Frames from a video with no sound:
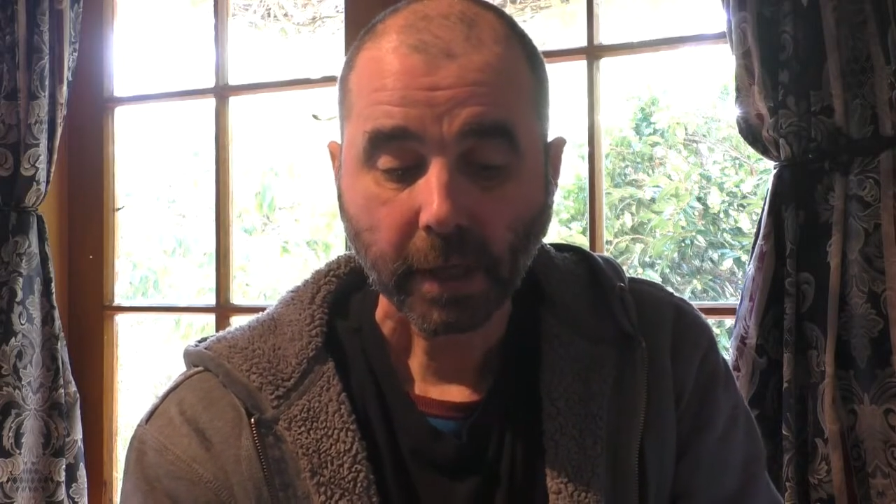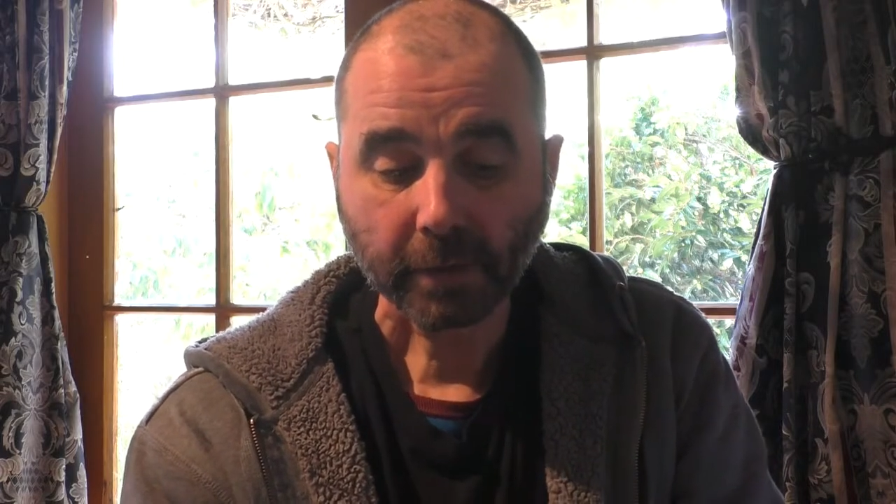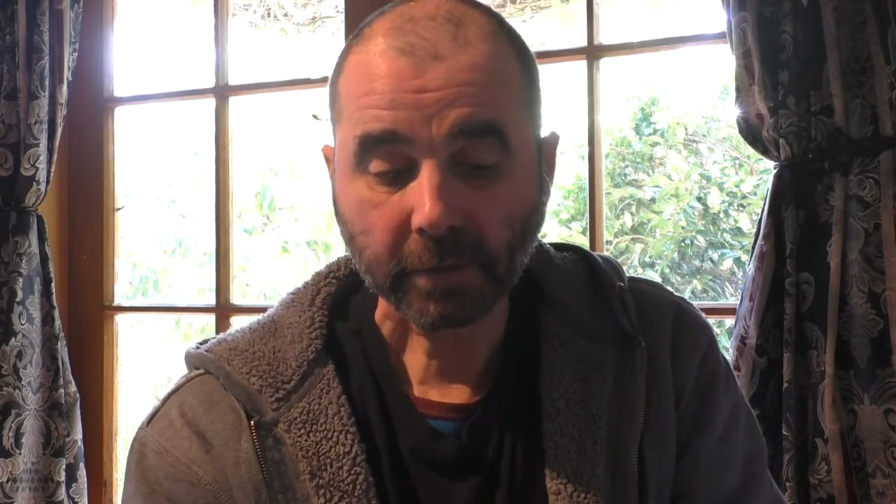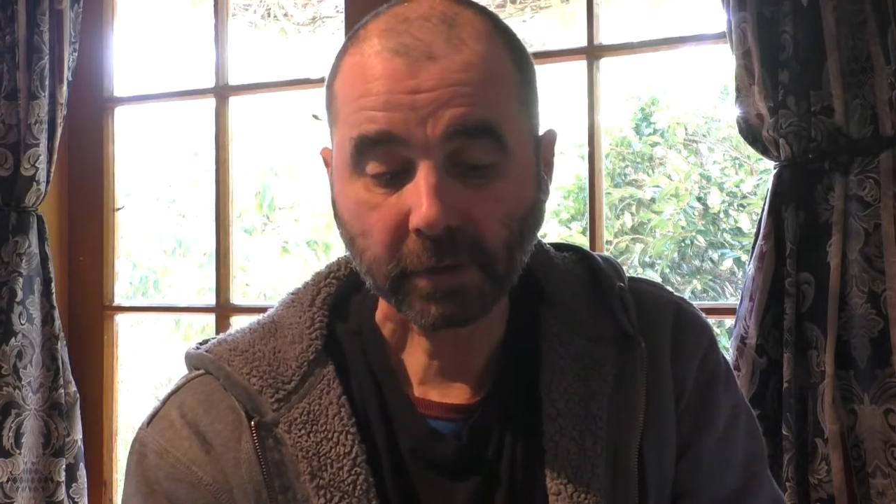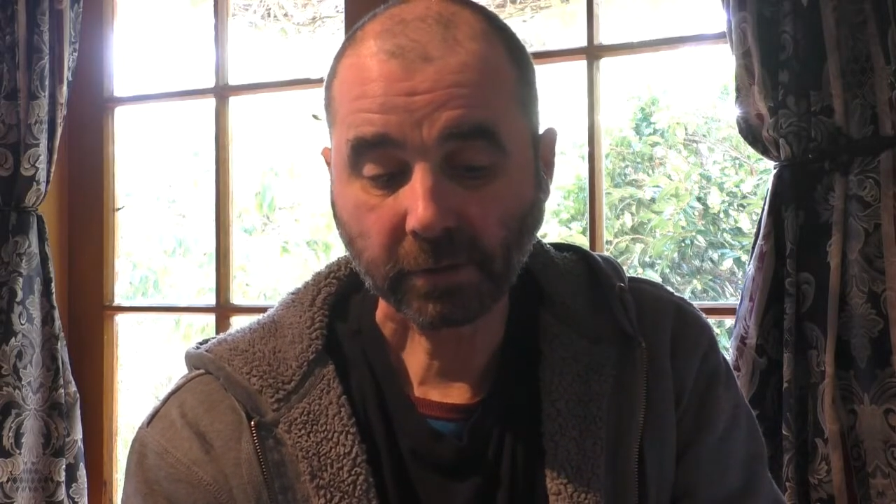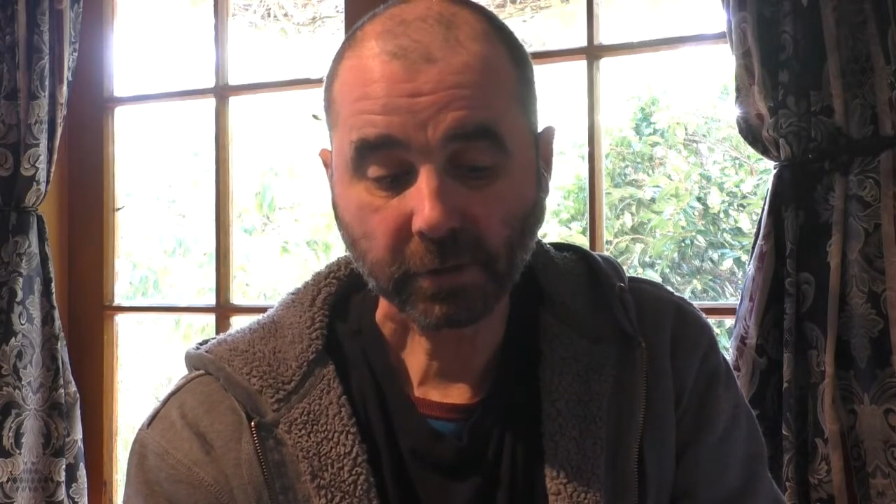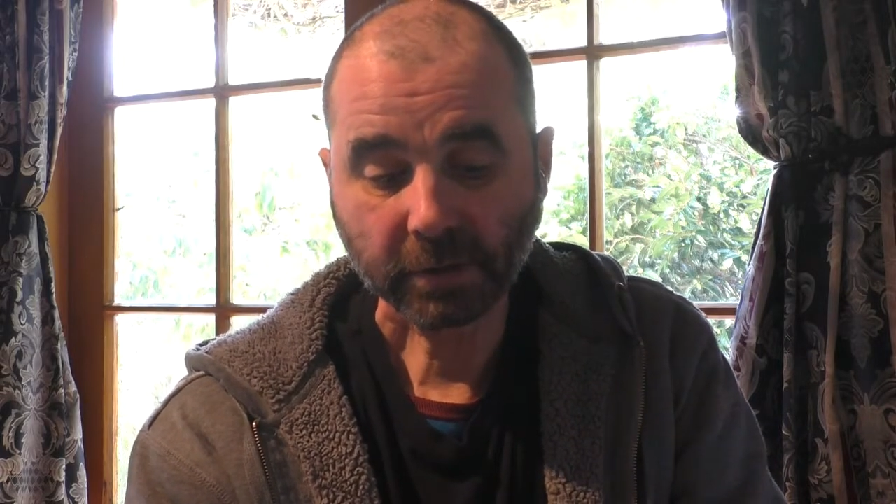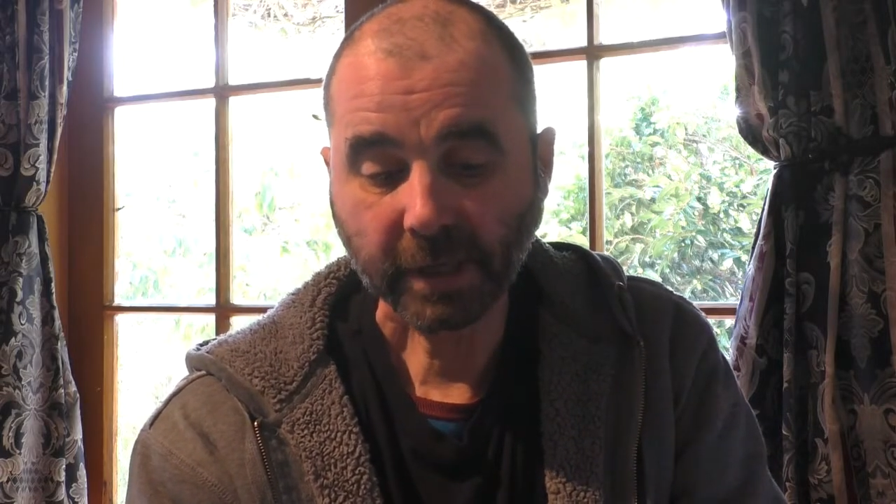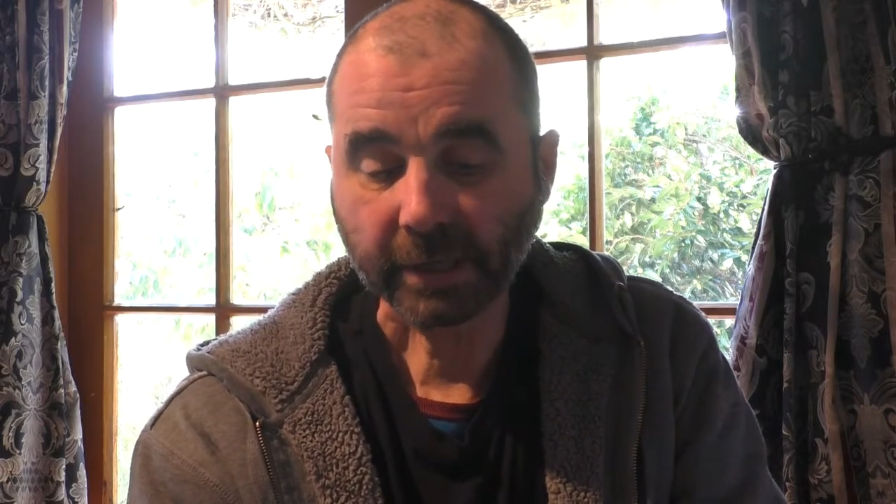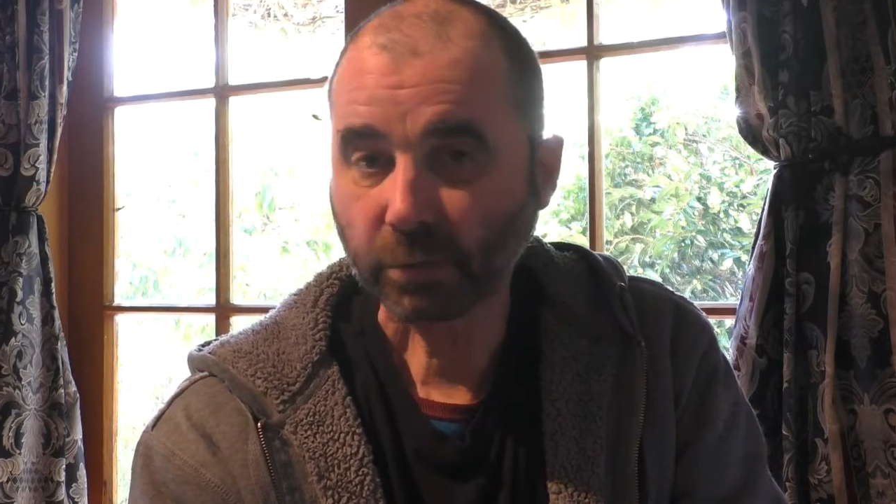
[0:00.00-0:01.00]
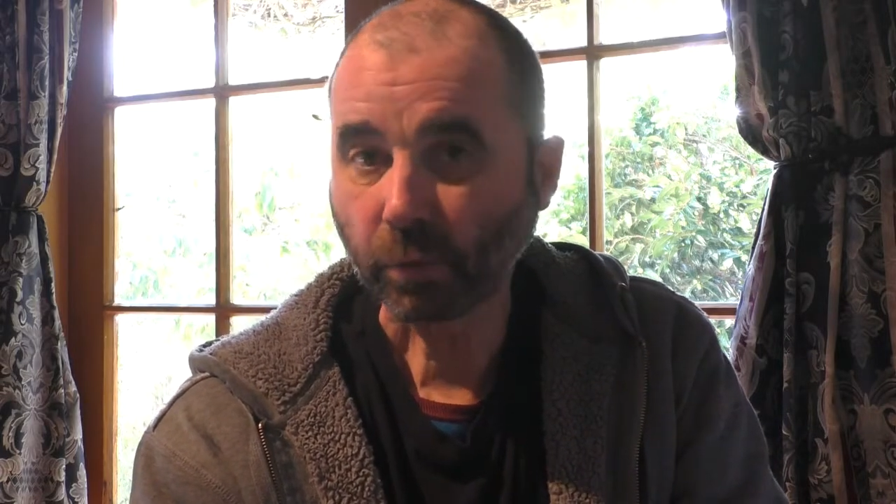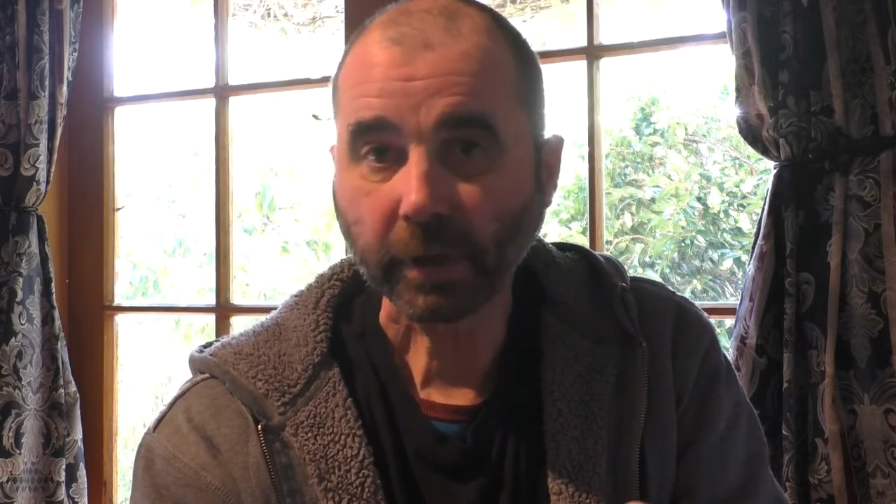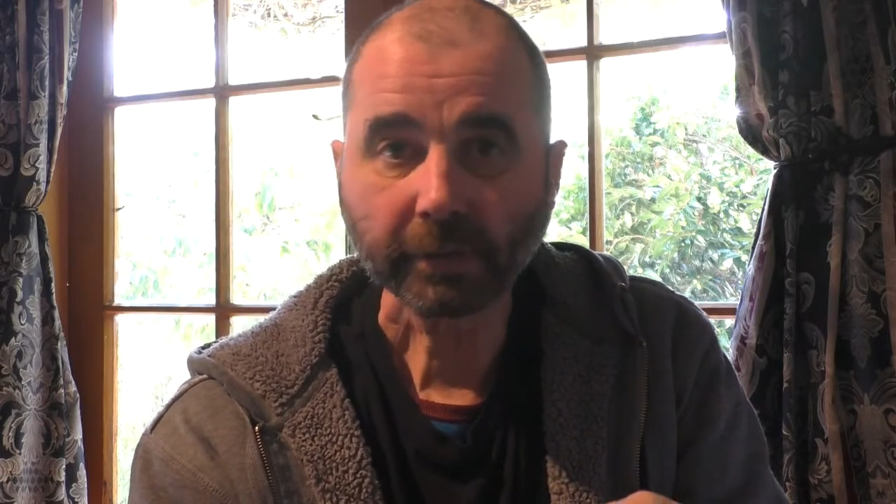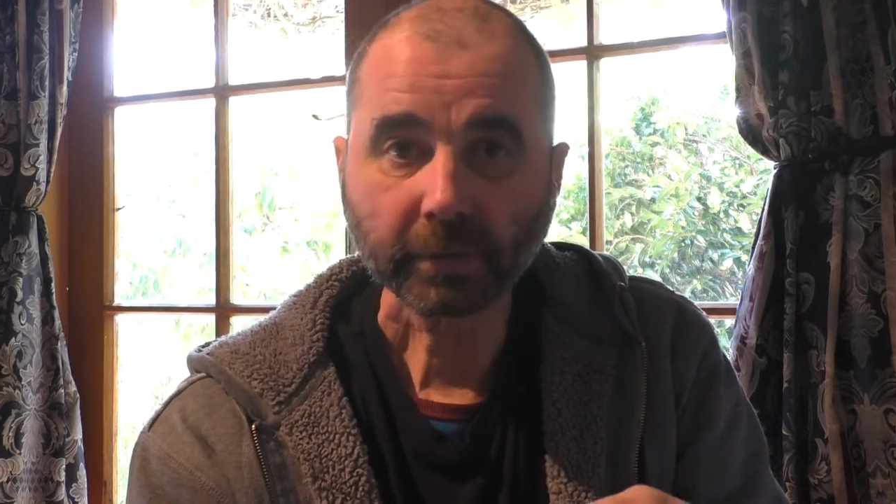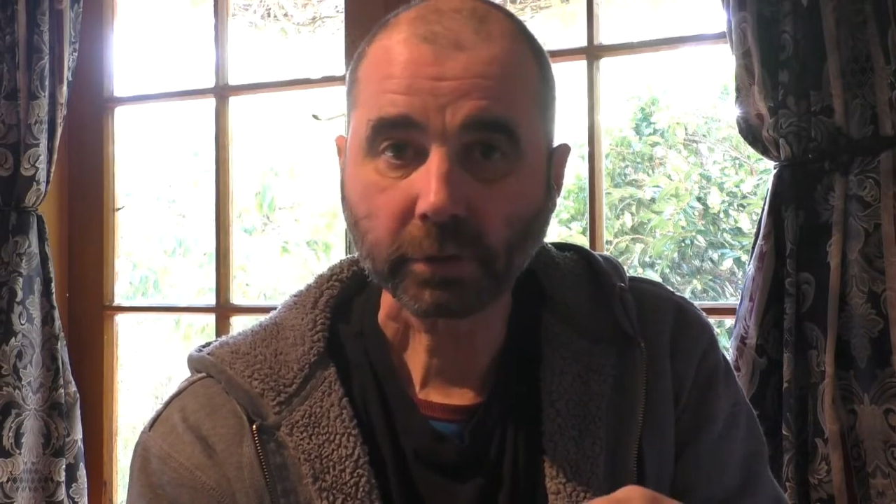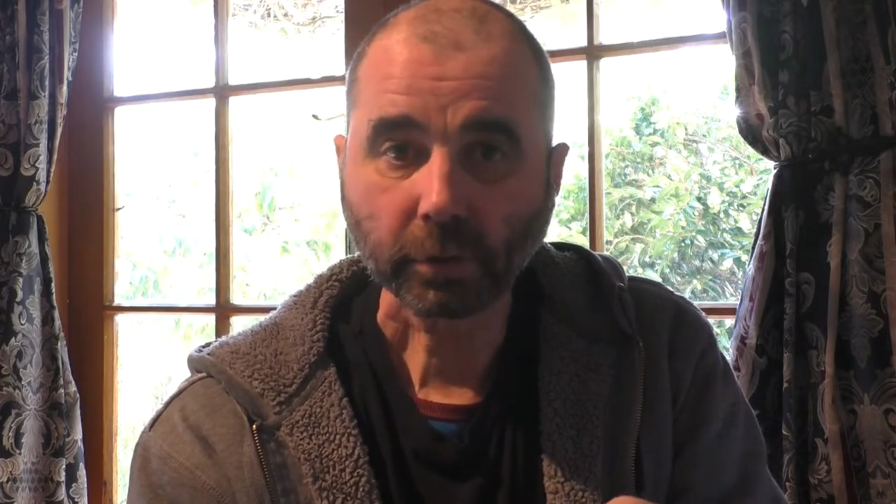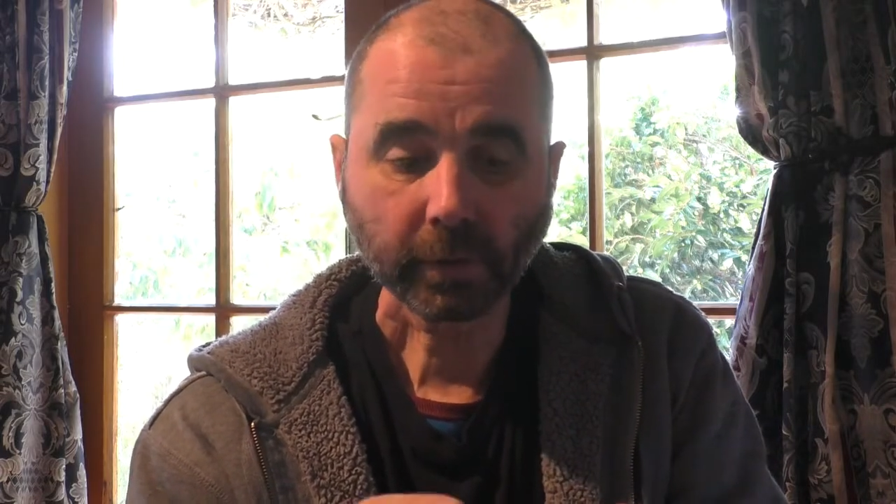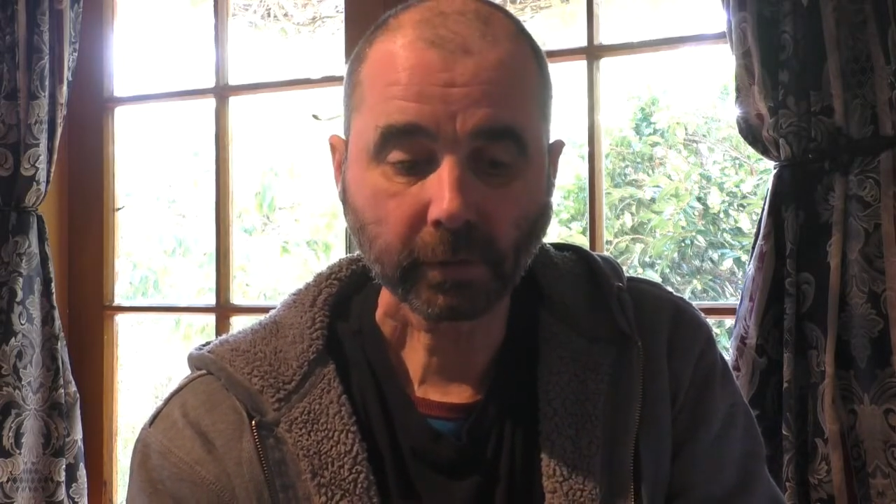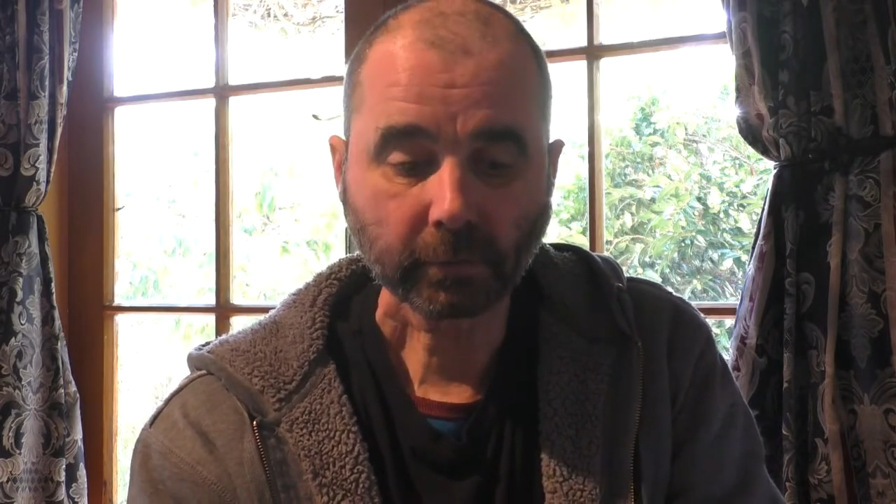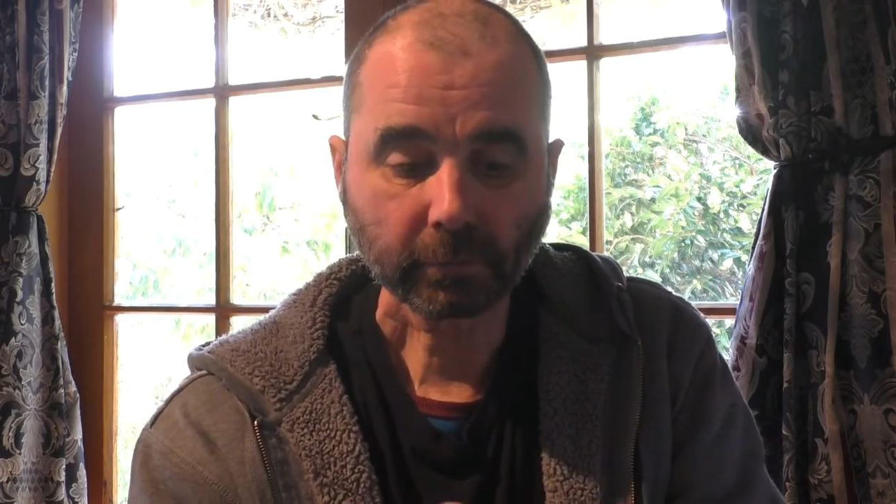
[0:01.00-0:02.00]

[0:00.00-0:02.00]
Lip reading: and then you could attach whatever to it,